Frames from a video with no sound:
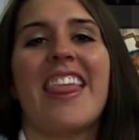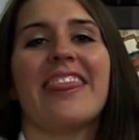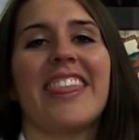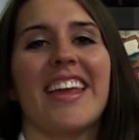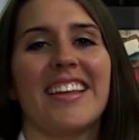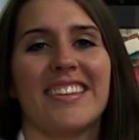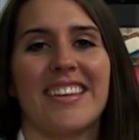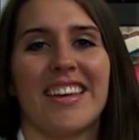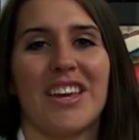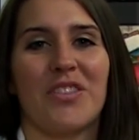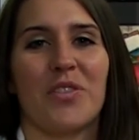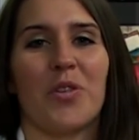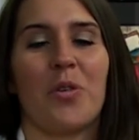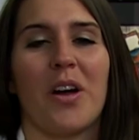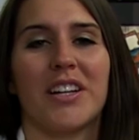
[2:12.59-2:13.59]
Thanks again
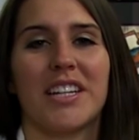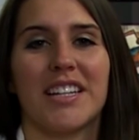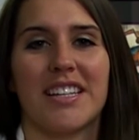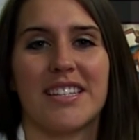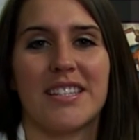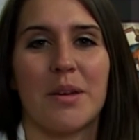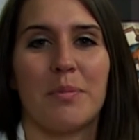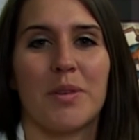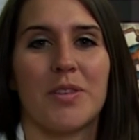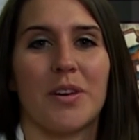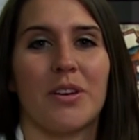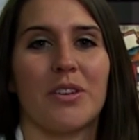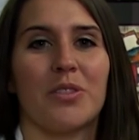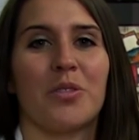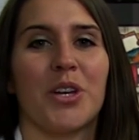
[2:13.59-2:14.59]
for watching this episode
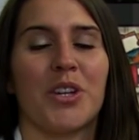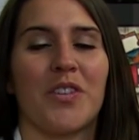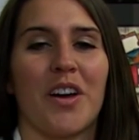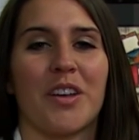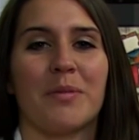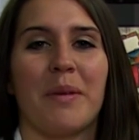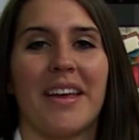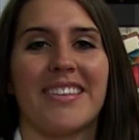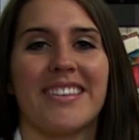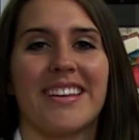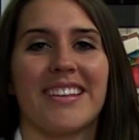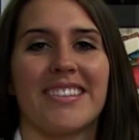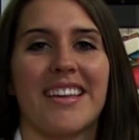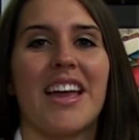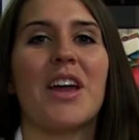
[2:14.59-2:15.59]
of Switchvox
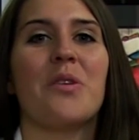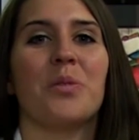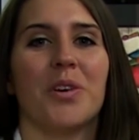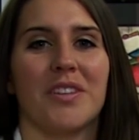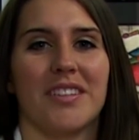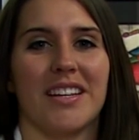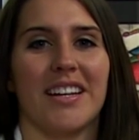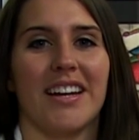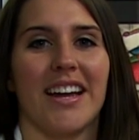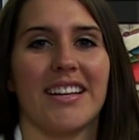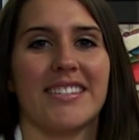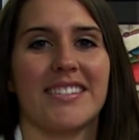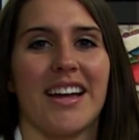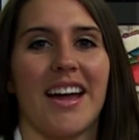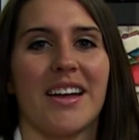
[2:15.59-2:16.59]
Basics, and we'll see you
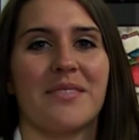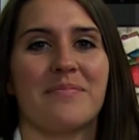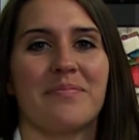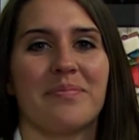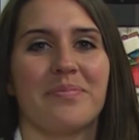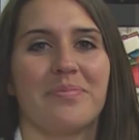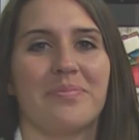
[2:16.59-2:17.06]
next time.